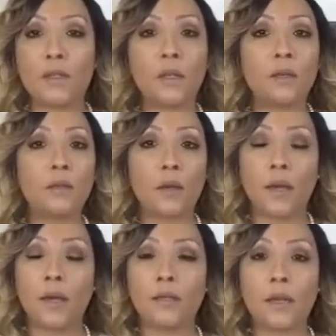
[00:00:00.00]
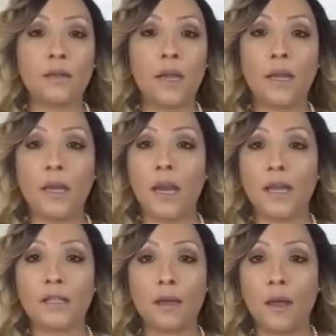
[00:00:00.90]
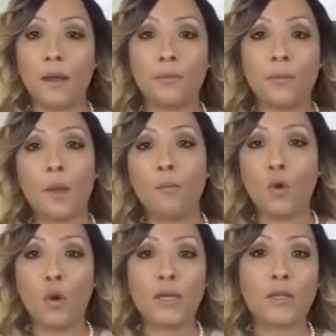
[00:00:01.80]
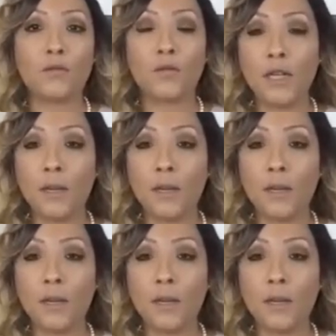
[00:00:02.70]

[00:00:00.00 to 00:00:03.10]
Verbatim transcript: Here's Miss Aurorah three years ago in this video.